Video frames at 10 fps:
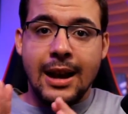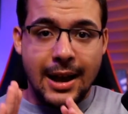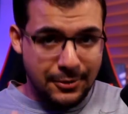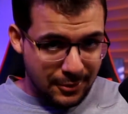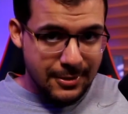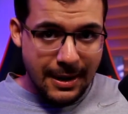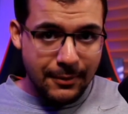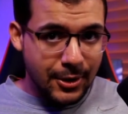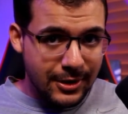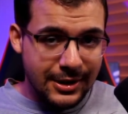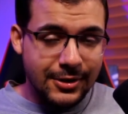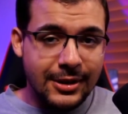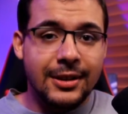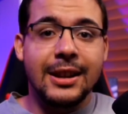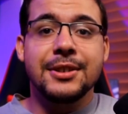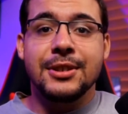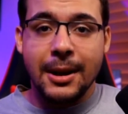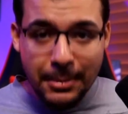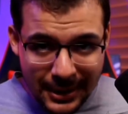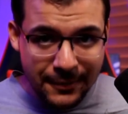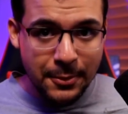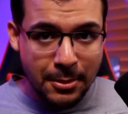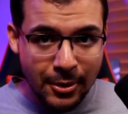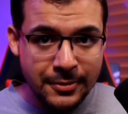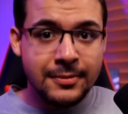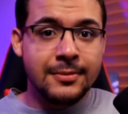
I know you have a good internet connection. I believe you, bro.